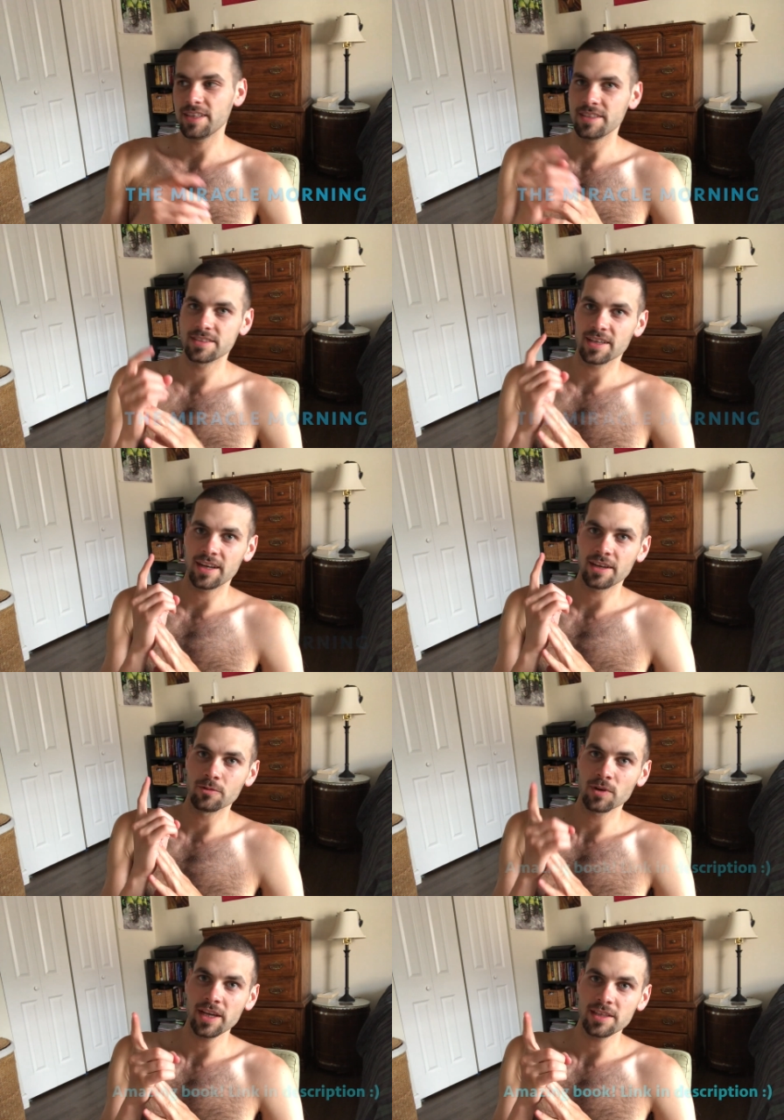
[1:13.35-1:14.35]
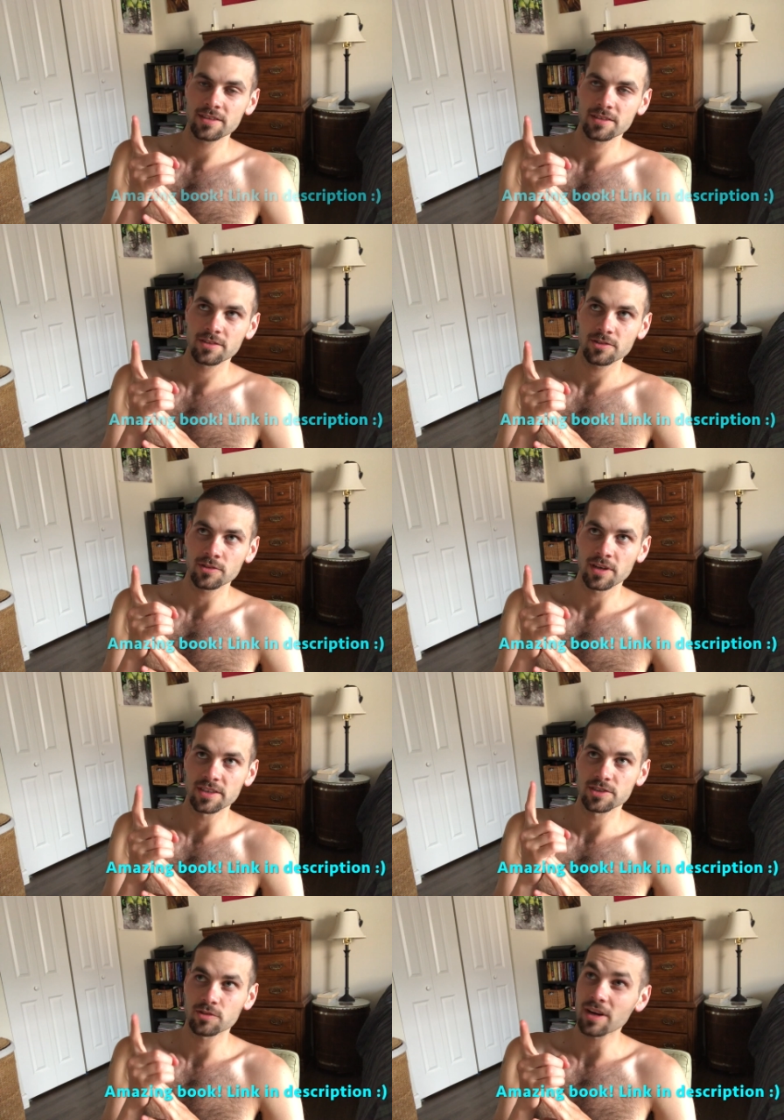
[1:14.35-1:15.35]
Is I write or I
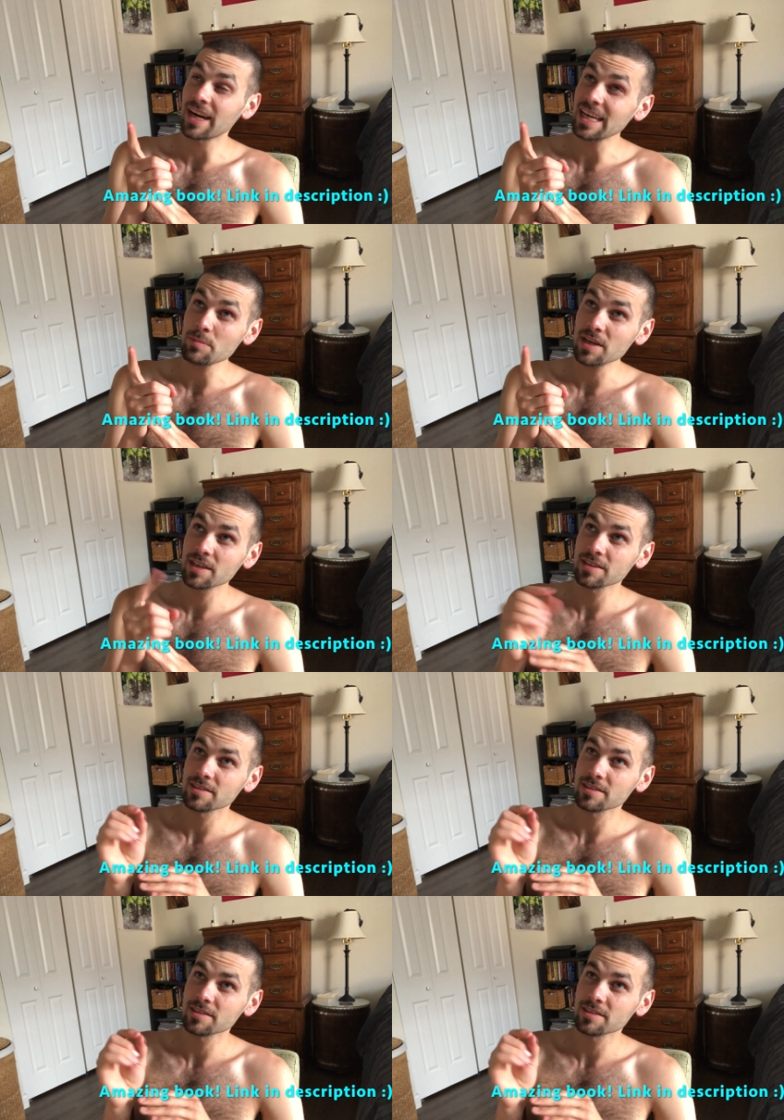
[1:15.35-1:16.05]
scribe,